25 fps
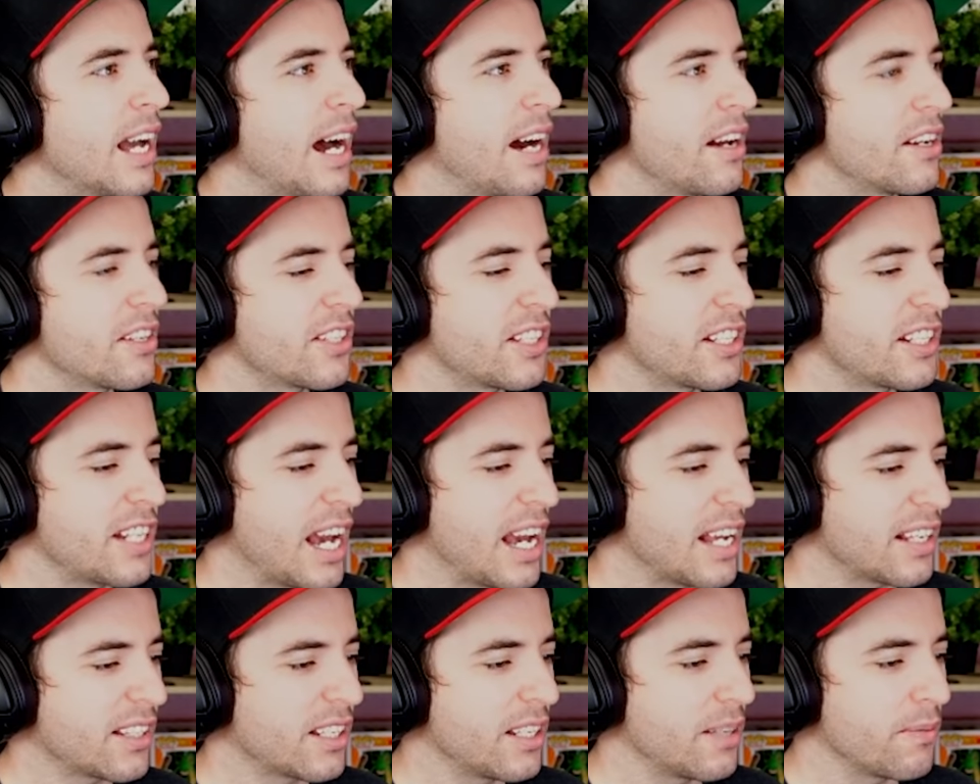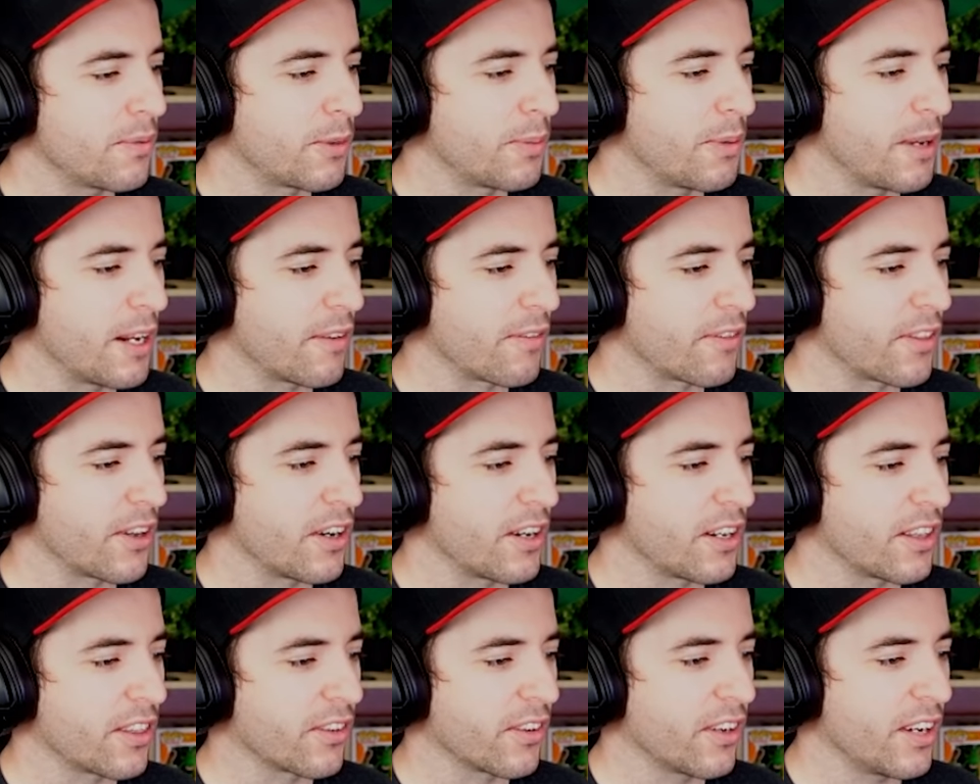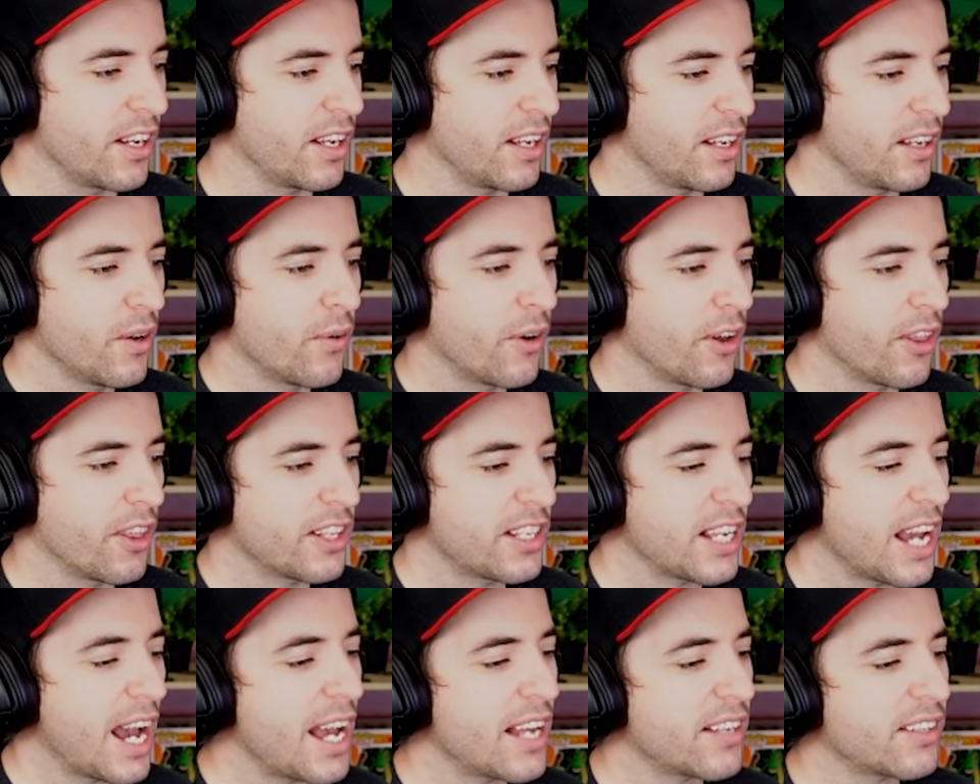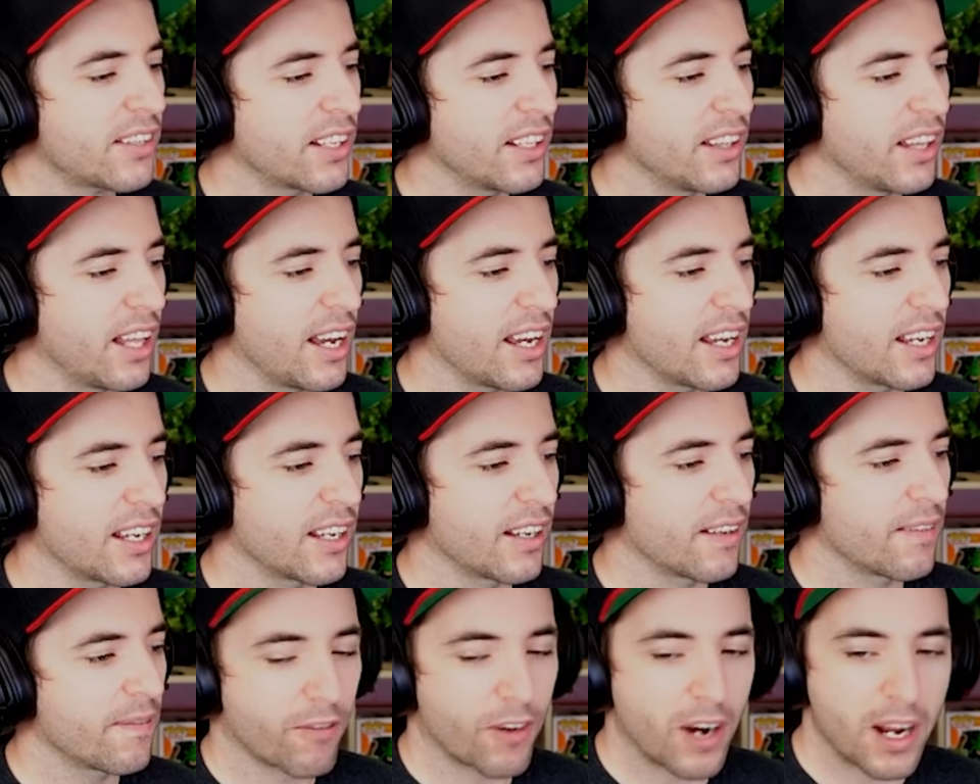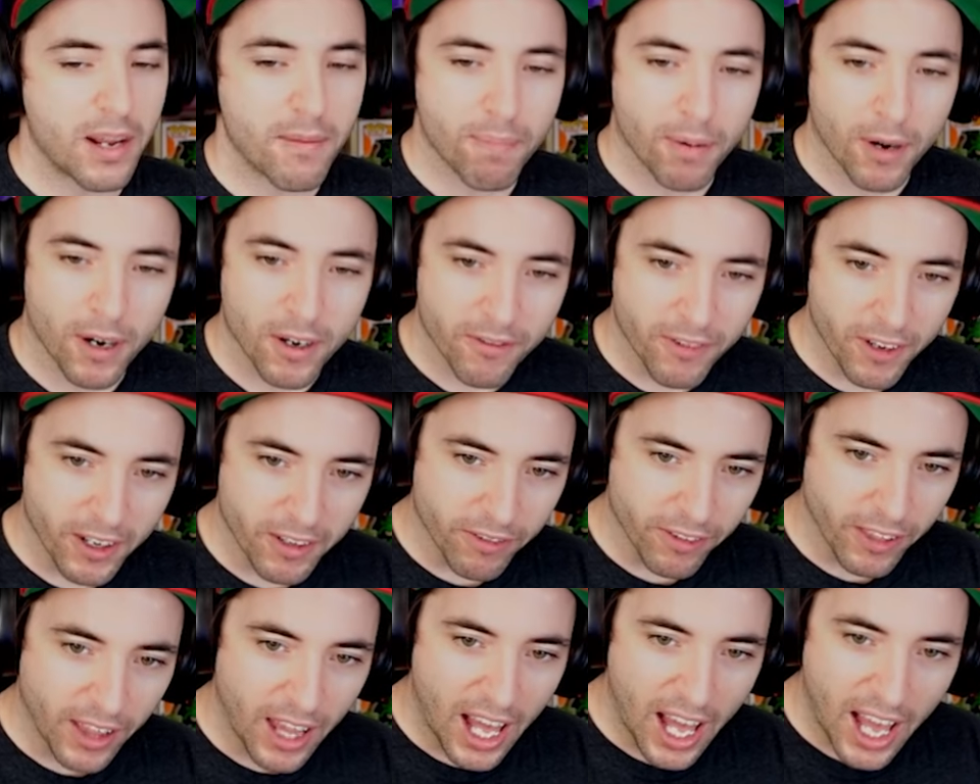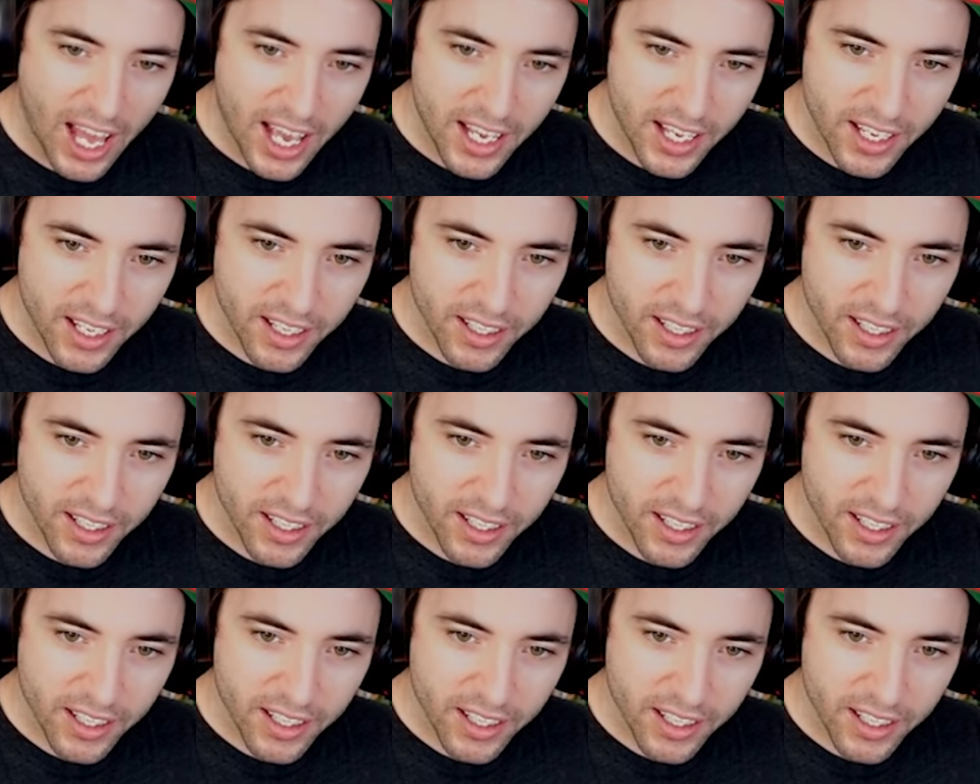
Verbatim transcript: How does the TAS keep speed of 33? Well, the TAS can, like, frame perfect fly,